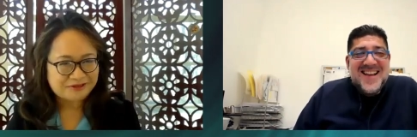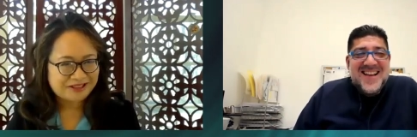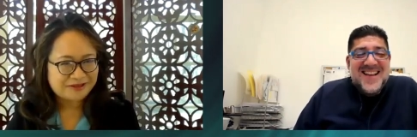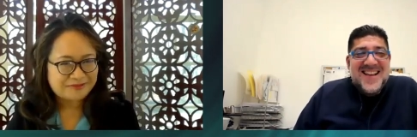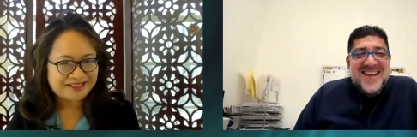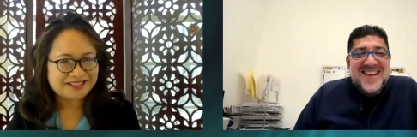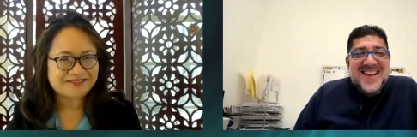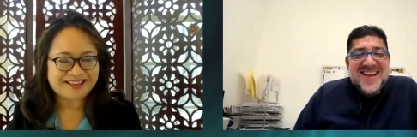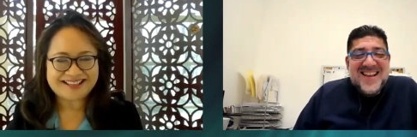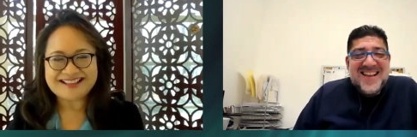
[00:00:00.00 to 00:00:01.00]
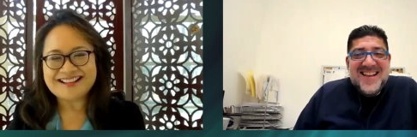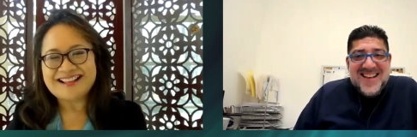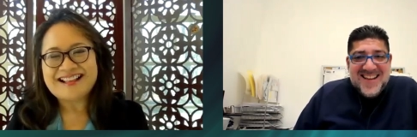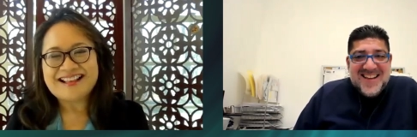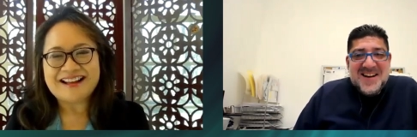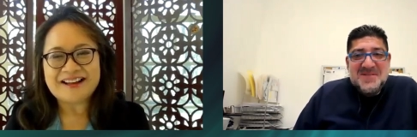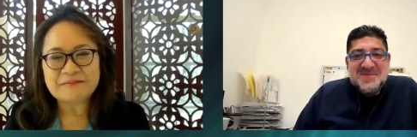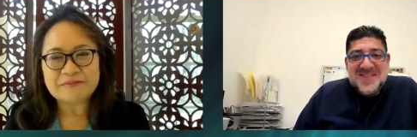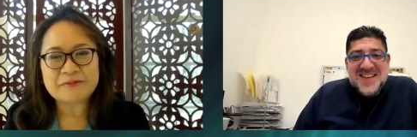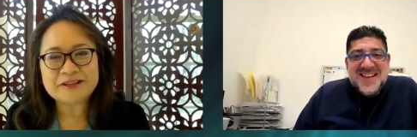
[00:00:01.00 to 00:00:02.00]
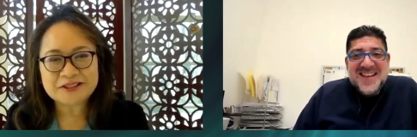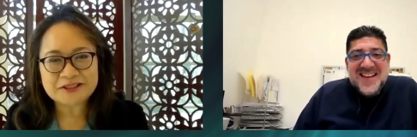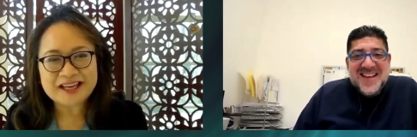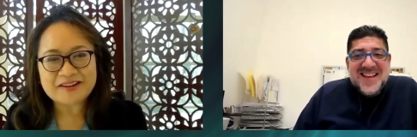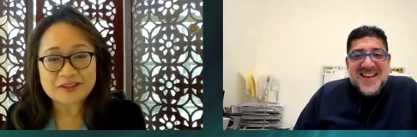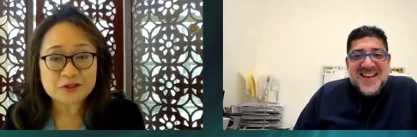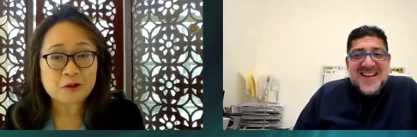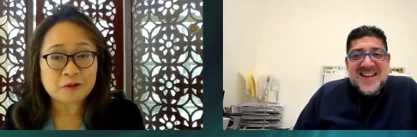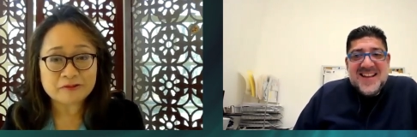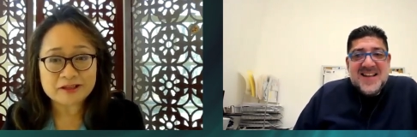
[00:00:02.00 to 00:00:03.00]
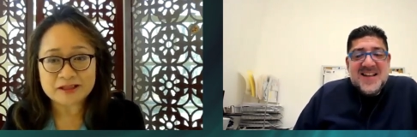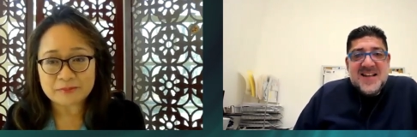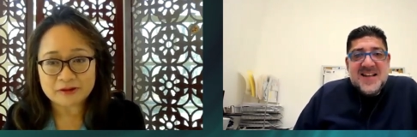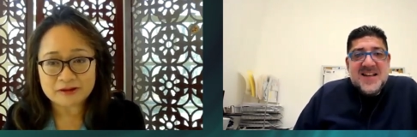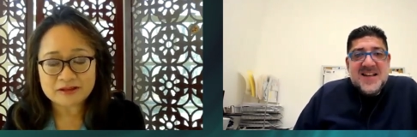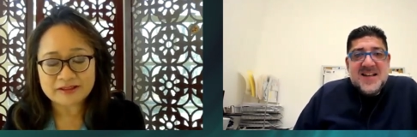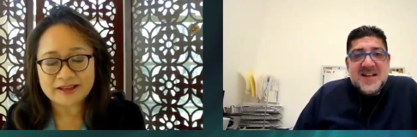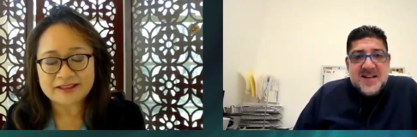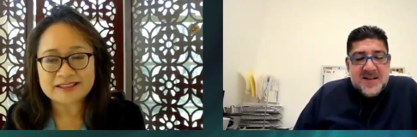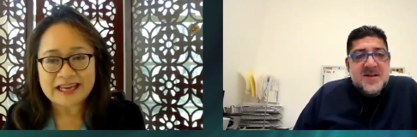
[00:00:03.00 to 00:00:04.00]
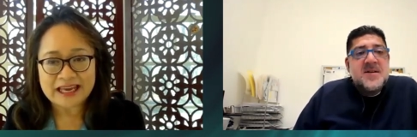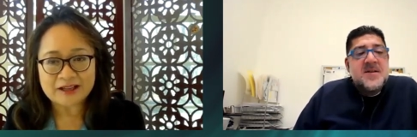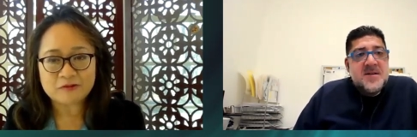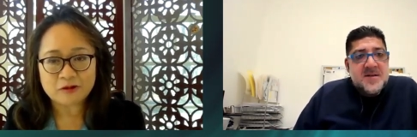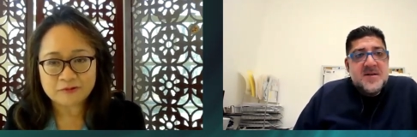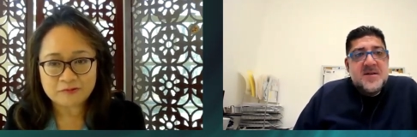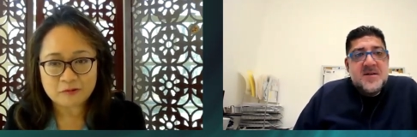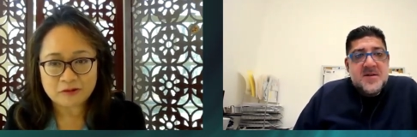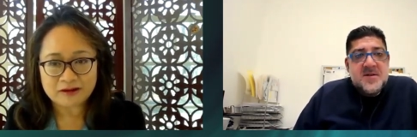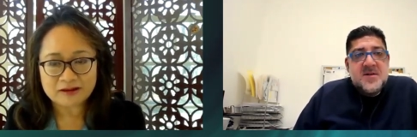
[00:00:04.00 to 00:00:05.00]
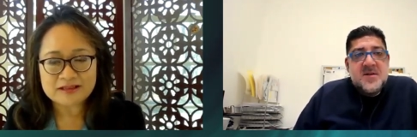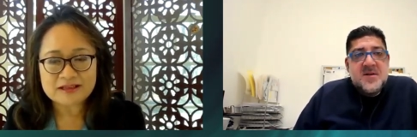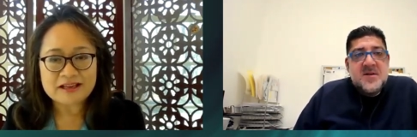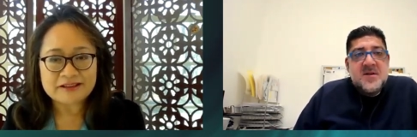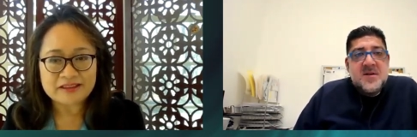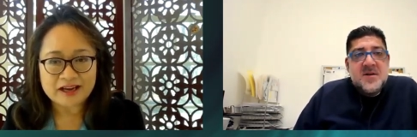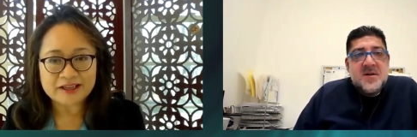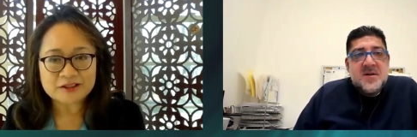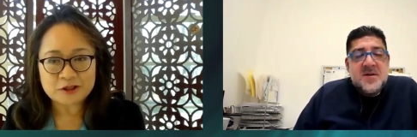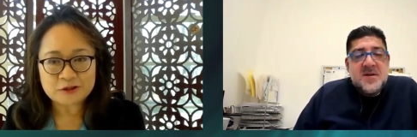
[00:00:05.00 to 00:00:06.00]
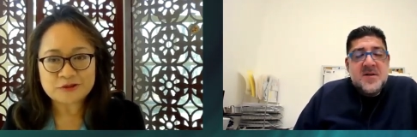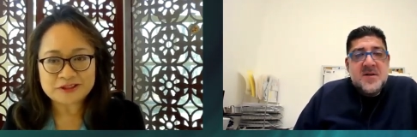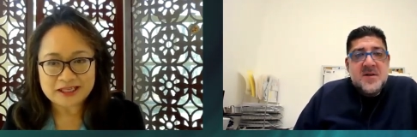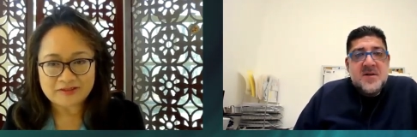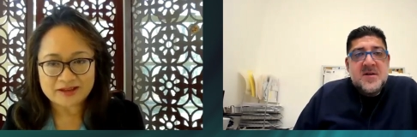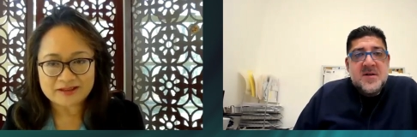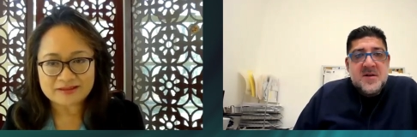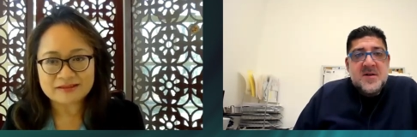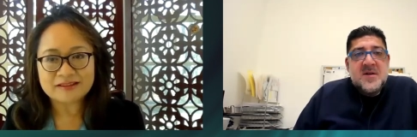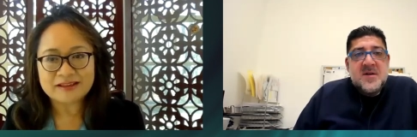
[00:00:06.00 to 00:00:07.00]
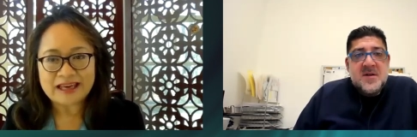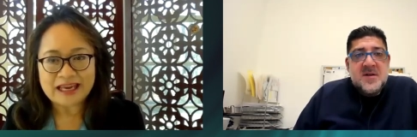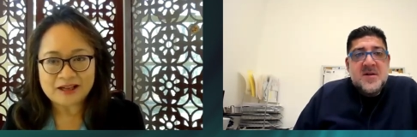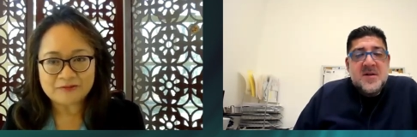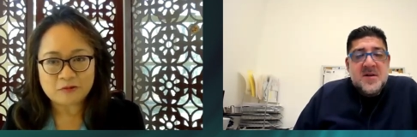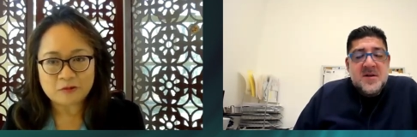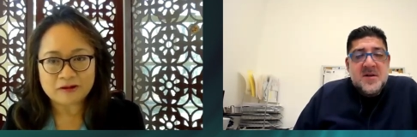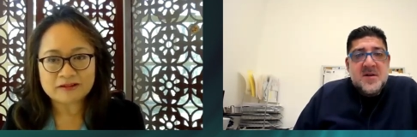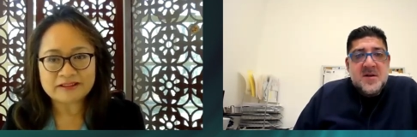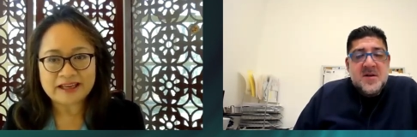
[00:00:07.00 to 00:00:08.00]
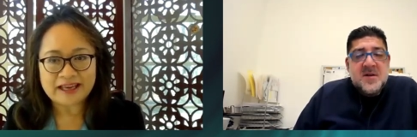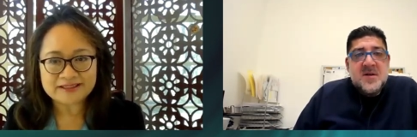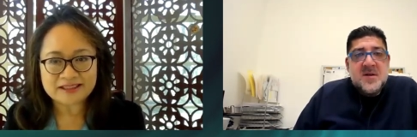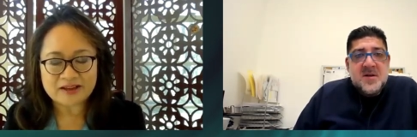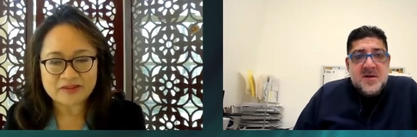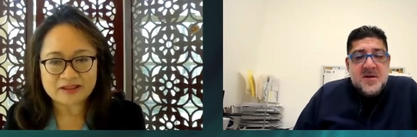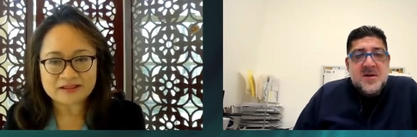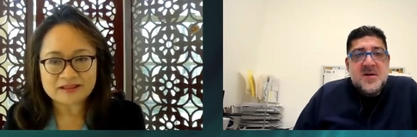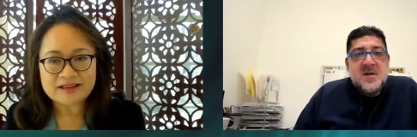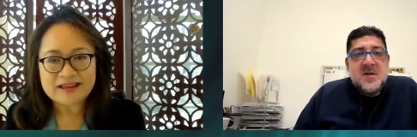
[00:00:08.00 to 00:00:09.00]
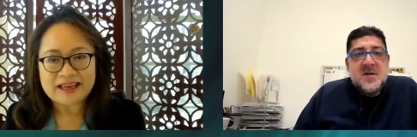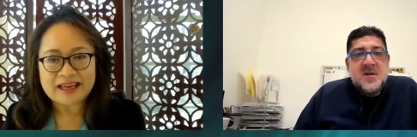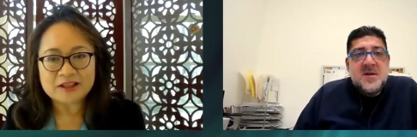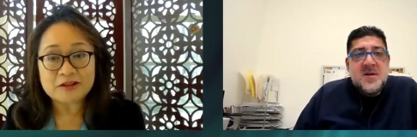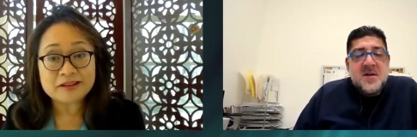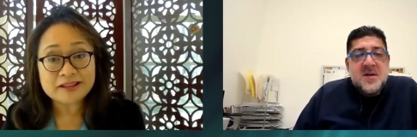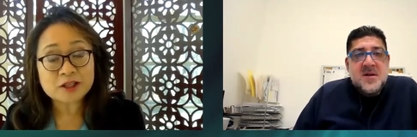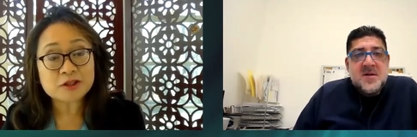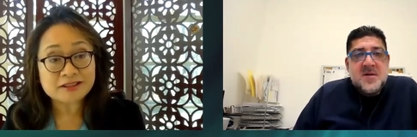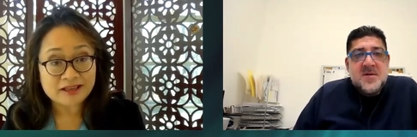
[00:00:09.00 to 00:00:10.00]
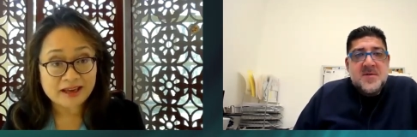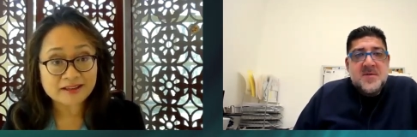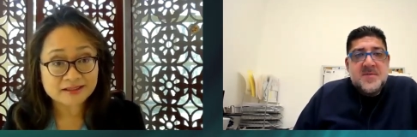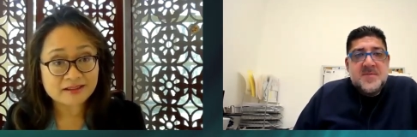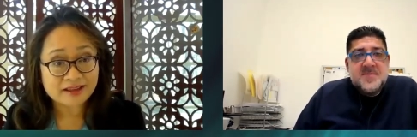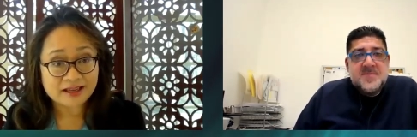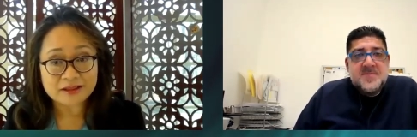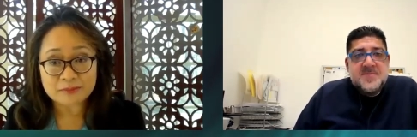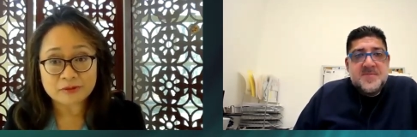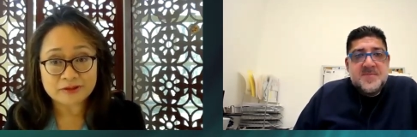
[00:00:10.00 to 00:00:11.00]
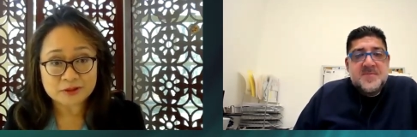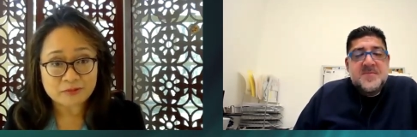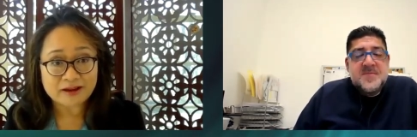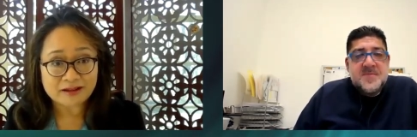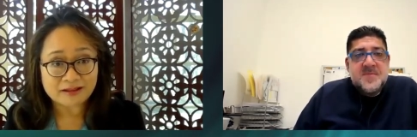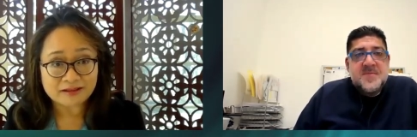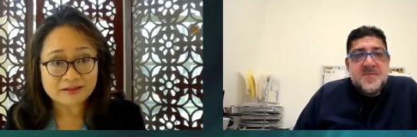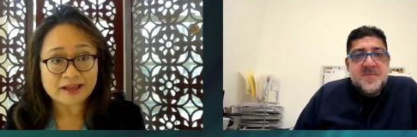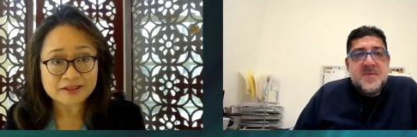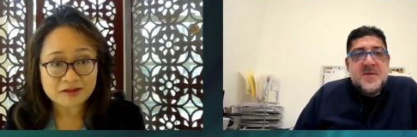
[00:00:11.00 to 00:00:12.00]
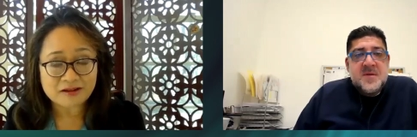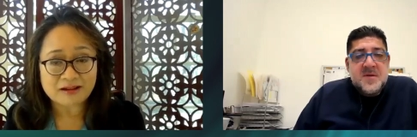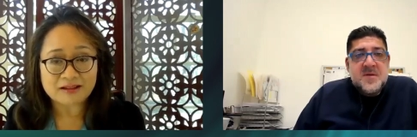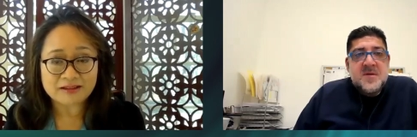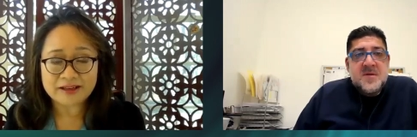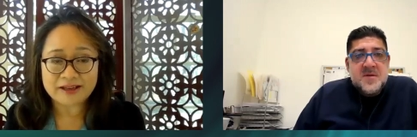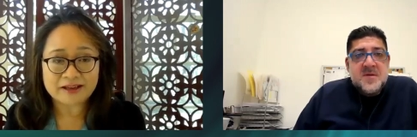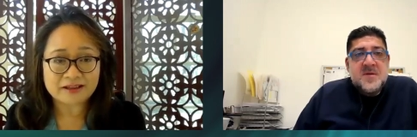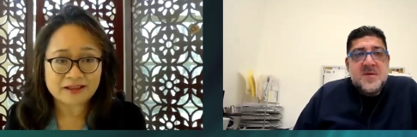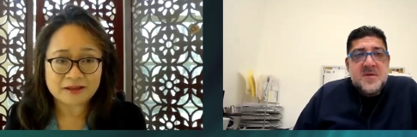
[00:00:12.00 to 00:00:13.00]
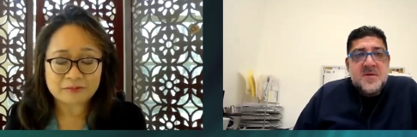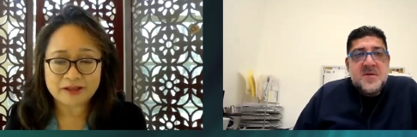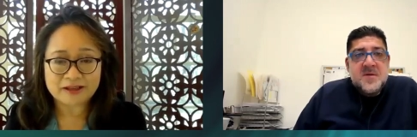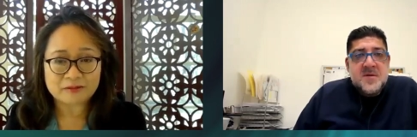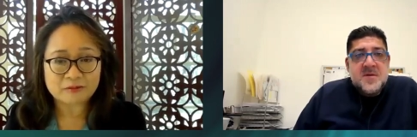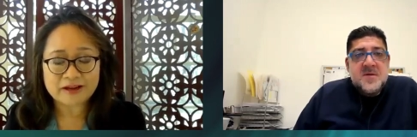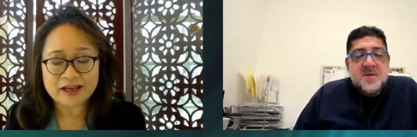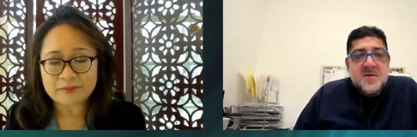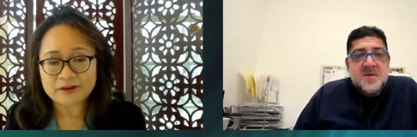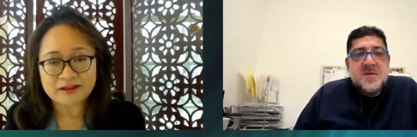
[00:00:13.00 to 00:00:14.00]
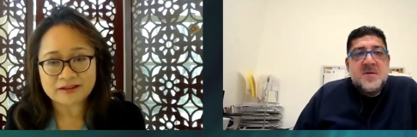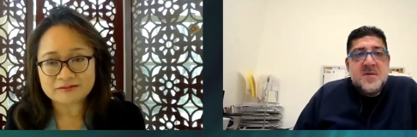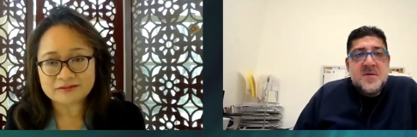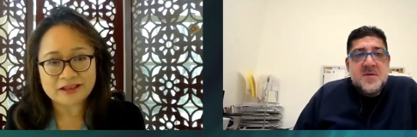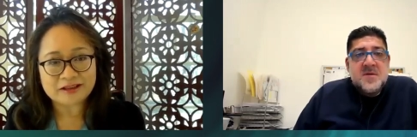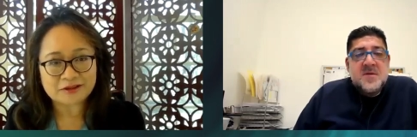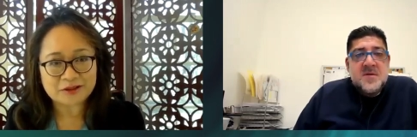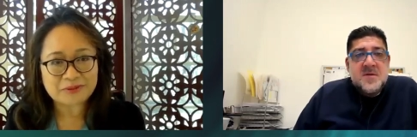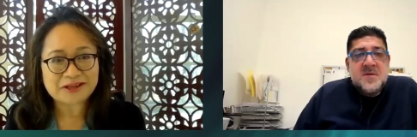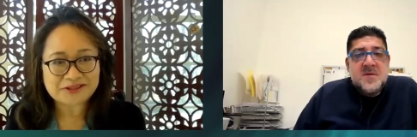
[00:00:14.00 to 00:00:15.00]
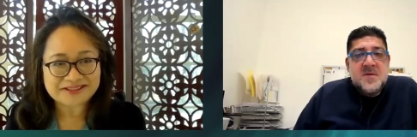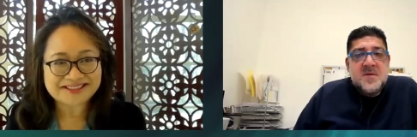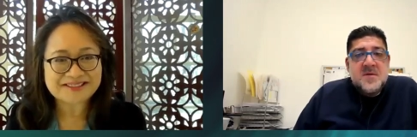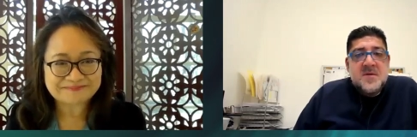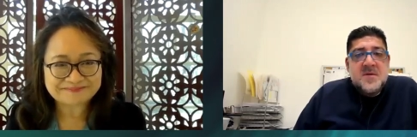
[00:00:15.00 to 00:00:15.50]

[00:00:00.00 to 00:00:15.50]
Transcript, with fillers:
Speaker 1: 20 30 minutes, right? Yeah. Um, we do have a toll free number. It's 844 927 8487. And you can actually text that number as well as call, and, and we, we're happy to take on new patients.